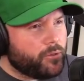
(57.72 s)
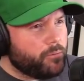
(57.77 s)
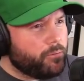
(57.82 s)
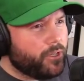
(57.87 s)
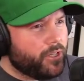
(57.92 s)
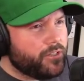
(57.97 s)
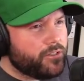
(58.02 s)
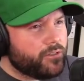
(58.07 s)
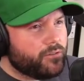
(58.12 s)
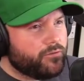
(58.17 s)
have we
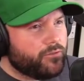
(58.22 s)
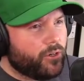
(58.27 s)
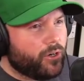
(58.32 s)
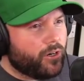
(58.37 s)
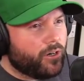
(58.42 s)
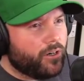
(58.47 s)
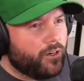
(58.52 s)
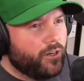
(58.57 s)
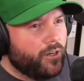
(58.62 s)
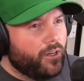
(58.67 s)
played so
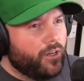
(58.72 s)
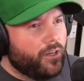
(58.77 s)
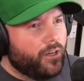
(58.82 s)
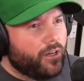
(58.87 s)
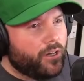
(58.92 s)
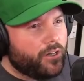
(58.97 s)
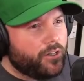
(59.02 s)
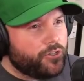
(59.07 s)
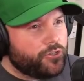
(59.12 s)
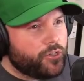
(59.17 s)
far
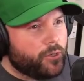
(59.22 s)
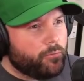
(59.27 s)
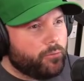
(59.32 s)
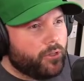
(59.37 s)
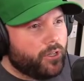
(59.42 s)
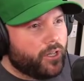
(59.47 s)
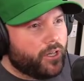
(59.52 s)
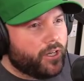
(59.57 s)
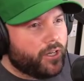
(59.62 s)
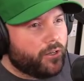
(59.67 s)
in
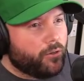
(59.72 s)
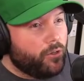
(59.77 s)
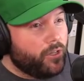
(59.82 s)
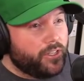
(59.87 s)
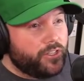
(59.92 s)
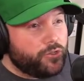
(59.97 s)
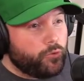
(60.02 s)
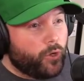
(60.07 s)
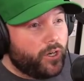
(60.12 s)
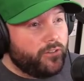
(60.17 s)
AAA?
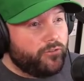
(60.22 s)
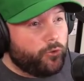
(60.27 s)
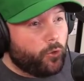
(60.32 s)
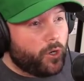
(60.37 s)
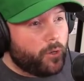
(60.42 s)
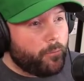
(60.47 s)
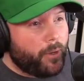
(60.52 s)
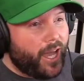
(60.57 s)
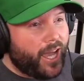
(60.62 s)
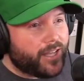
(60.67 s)
Only
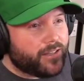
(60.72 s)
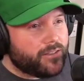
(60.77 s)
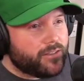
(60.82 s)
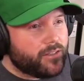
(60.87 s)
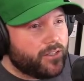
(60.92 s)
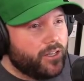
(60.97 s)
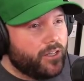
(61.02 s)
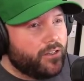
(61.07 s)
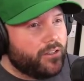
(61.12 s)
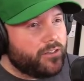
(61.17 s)
24
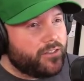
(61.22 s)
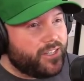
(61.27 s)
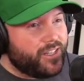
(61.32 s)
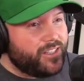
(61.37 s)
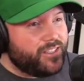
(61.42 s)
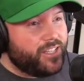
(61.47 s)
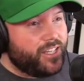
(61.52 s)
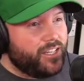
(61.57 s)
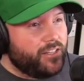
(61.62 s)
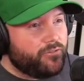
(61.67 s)
at-bats.
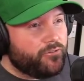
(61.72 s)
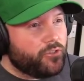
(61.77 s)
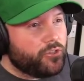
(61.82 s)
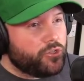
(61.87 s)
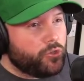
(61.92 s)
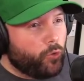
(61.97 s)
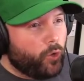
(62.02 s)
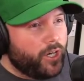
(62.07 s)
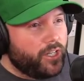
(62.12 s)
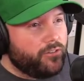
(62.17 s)
16 for
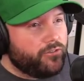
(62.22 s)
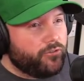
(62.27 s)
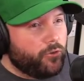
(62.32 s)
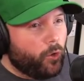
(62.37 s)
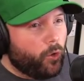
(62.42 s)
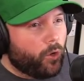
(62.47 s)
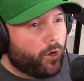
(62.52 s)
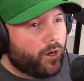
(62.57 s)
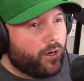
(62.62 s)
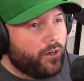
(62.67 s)

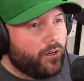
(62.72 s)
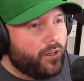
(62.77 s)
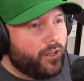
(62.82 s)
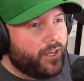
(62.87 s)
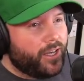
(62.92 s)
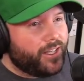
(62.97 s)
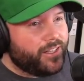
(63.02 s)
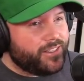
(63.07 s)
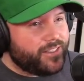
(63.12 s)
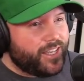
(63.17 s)
24
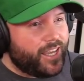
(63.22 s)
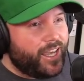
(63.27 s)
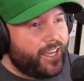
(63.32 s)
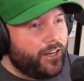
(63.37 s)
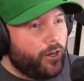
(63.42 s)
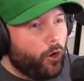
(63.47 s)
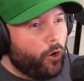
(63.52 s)
and 10